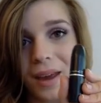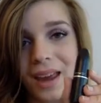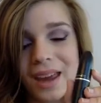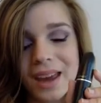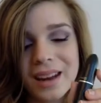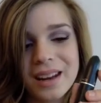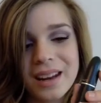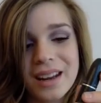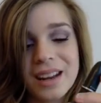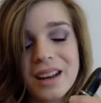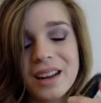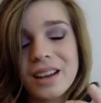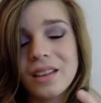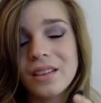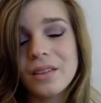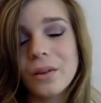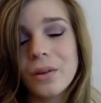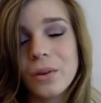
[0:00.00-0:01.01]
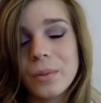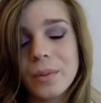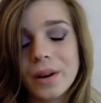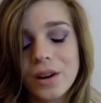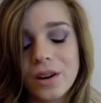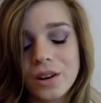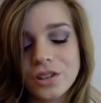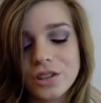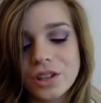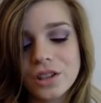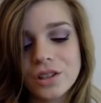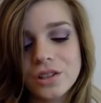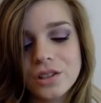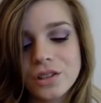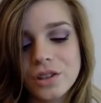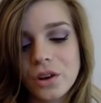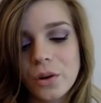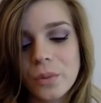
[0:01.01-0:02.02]
and it is, oh my gosh, it is
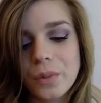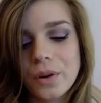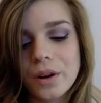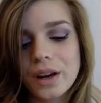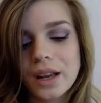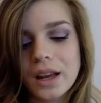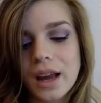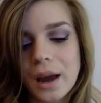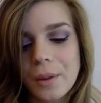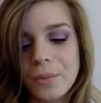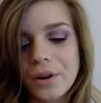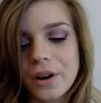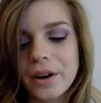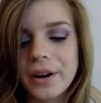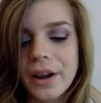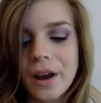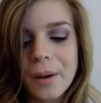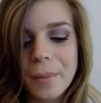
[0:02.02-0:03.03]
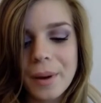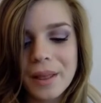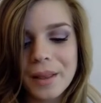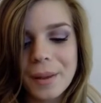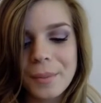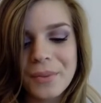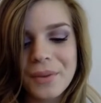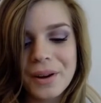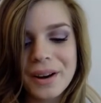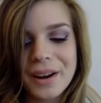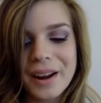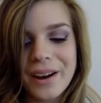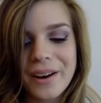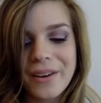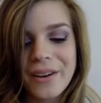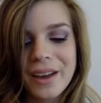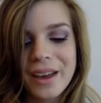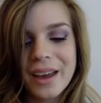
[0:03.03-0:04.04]
so pretty. I'm wearing it on my lips right
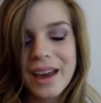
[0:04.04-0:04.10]
now.